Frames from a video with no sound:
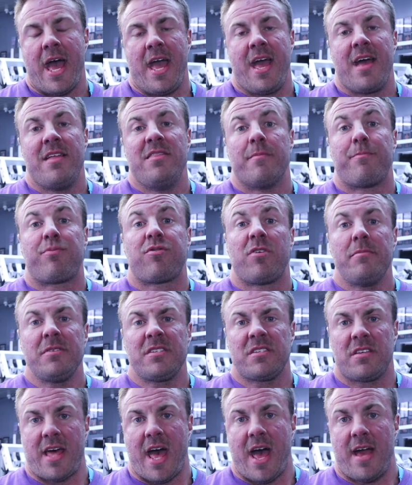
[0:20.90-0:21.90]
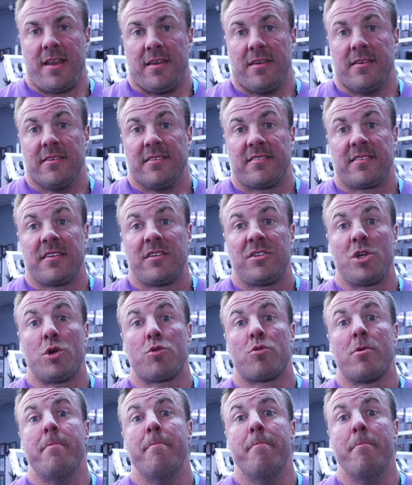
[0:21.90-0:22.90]
And the premise of that is
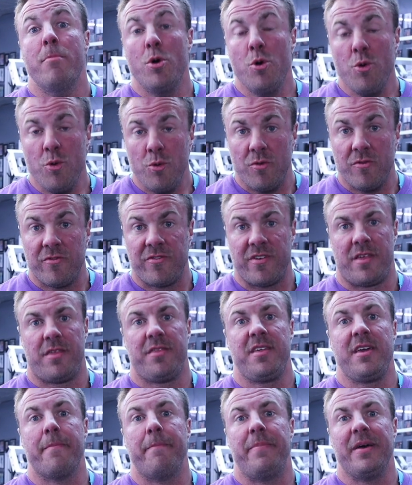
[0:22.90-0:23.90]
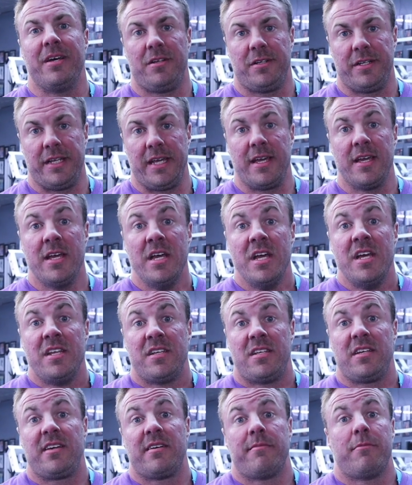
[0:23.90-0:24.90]
to remove the ability
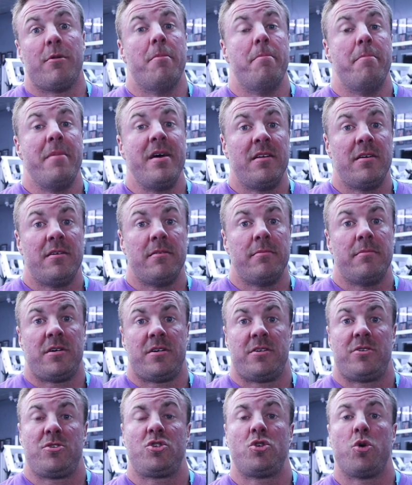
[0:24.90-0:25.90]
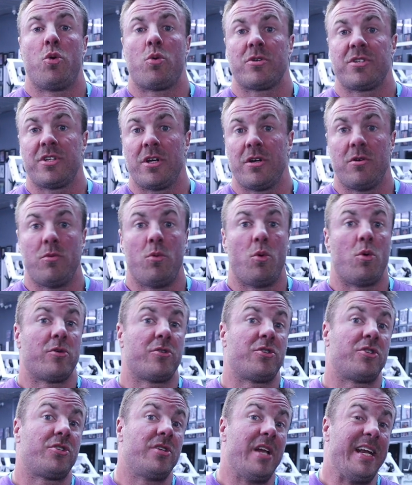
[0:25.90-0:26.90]
to get momentum, torso,
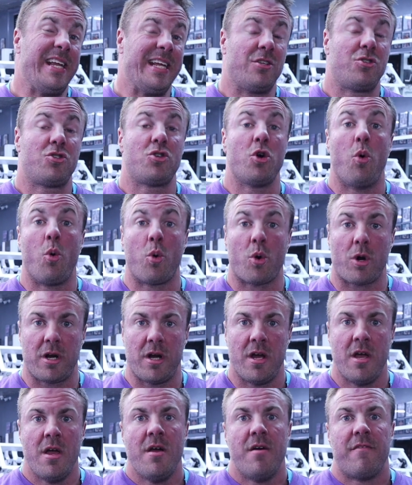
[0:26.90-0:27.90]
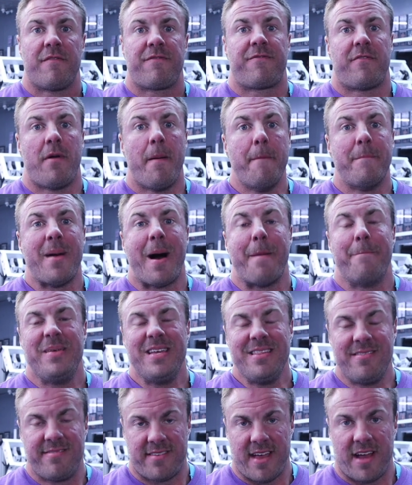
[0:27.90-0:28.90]
or any torque from my
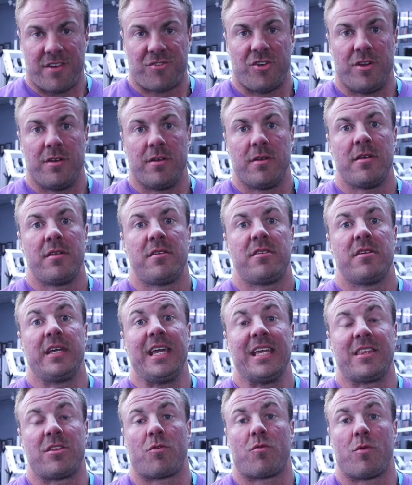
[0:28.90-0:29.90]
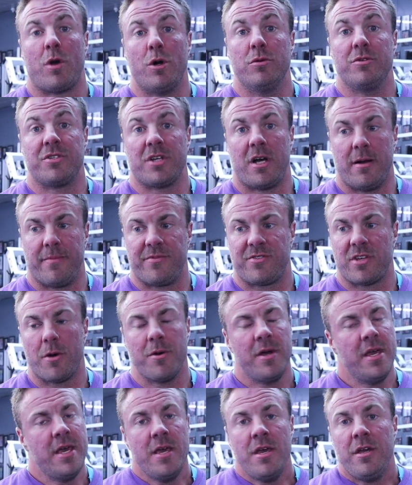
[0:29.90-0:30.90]
midsection to get the rows up.
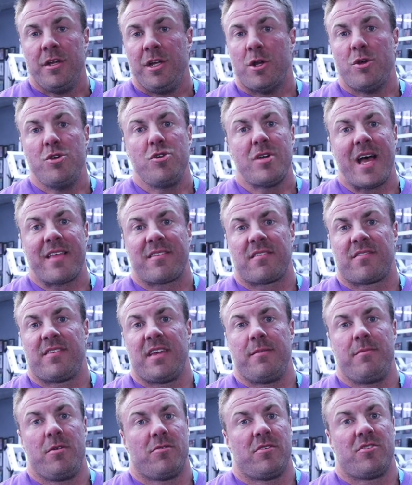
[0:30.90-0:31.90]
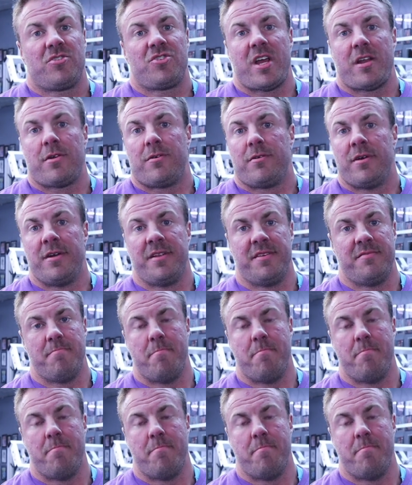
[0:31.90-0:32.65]
So, you know, you guys have seen me on this channel